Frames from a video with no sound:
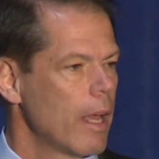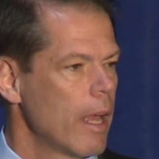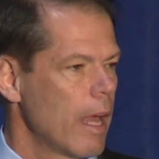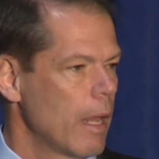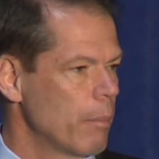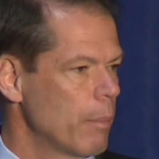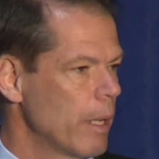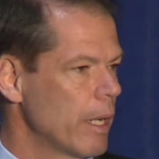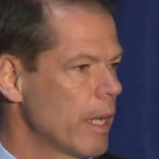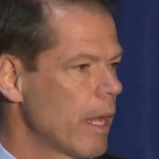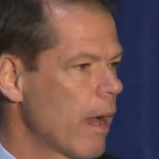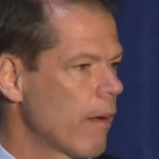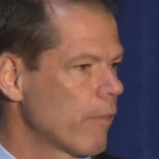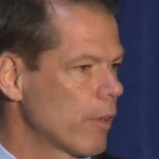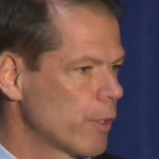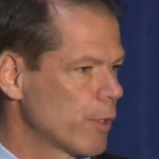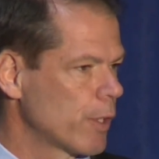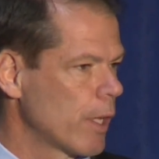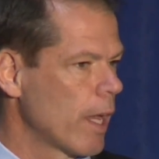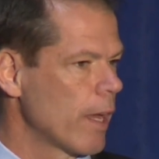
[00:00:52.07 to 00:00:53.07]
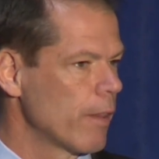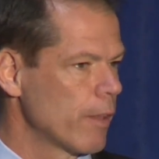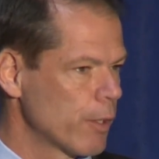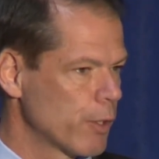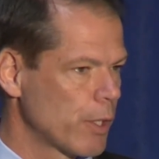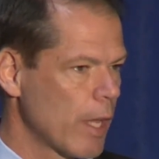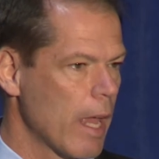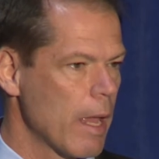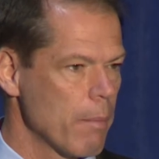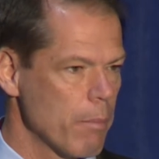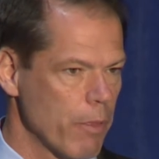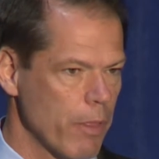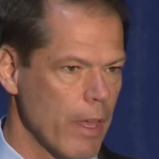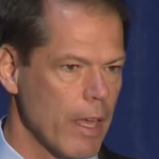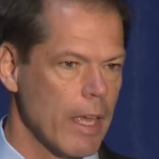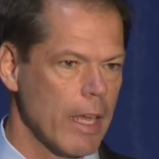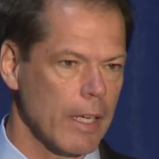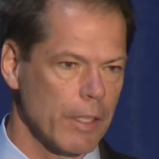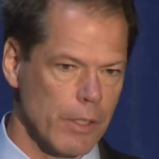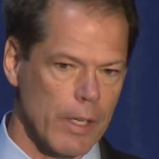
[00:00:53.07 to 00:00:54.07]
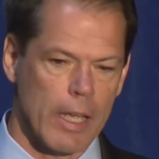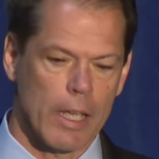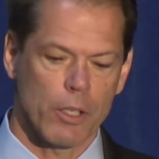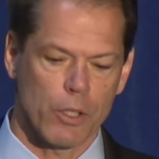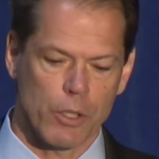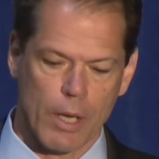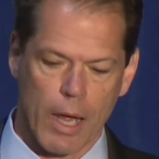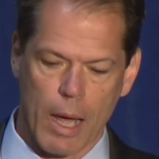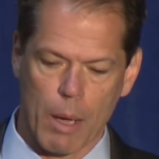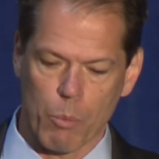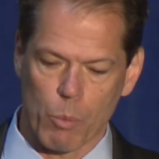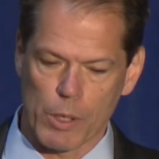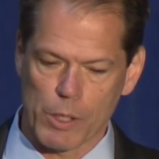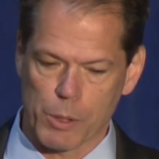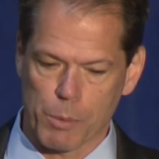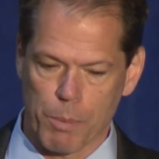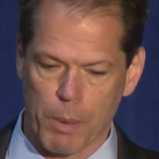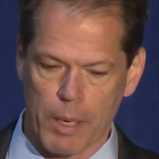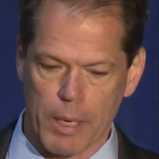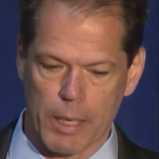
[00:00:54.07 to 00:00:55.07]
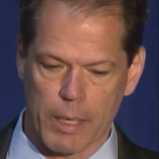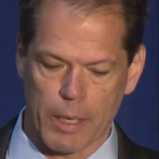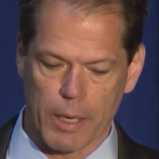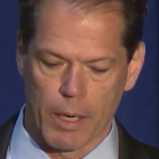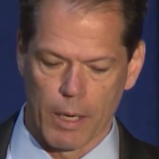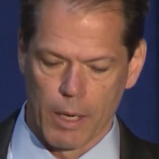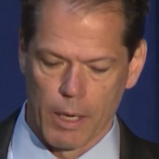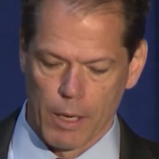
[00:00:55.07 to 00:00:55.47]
and many of us say the same things each time we speak.